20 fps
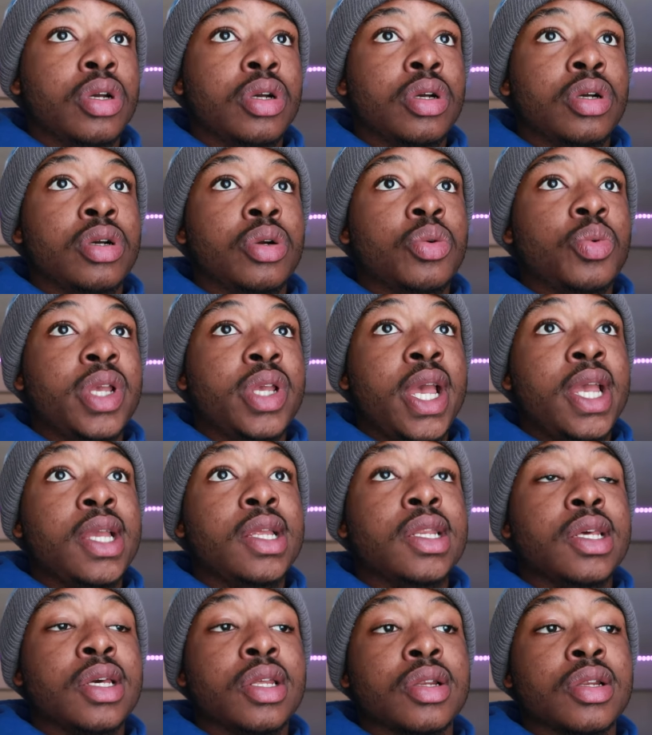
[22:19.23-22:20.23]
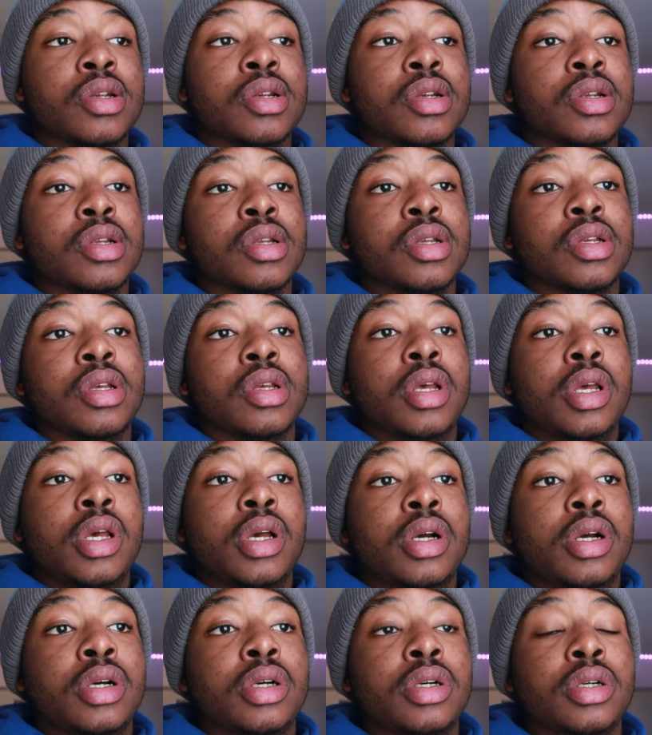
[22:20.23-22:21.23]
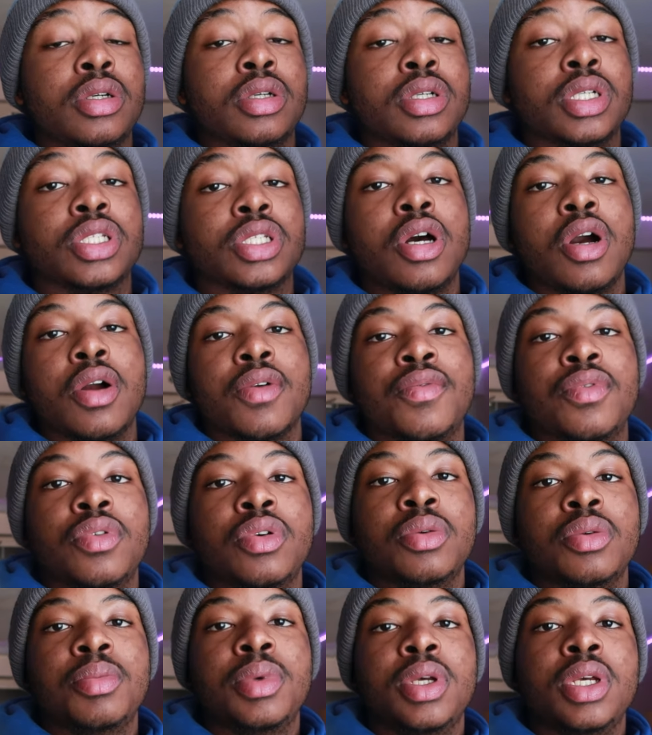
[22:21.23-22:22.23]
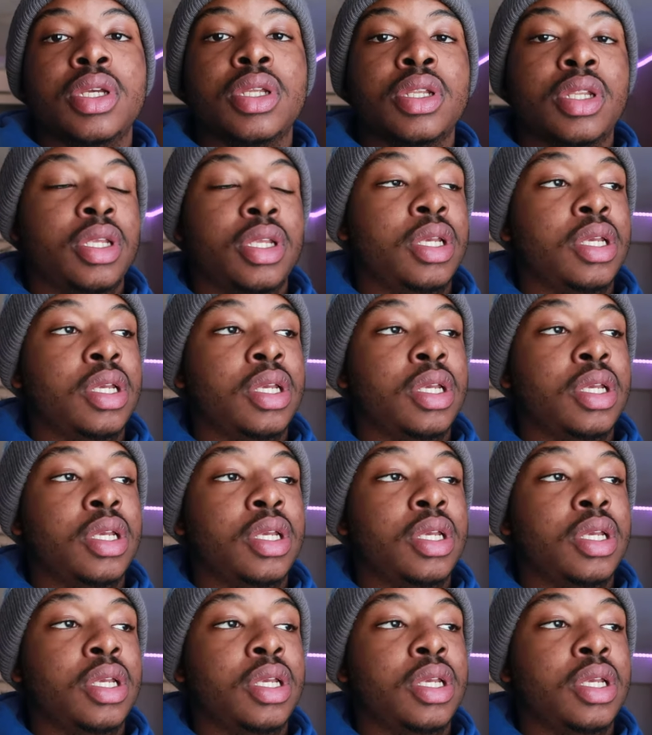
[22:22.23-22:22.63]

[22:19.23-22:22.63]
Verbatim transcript: uh, we ate dinner, uh, talked for a bit,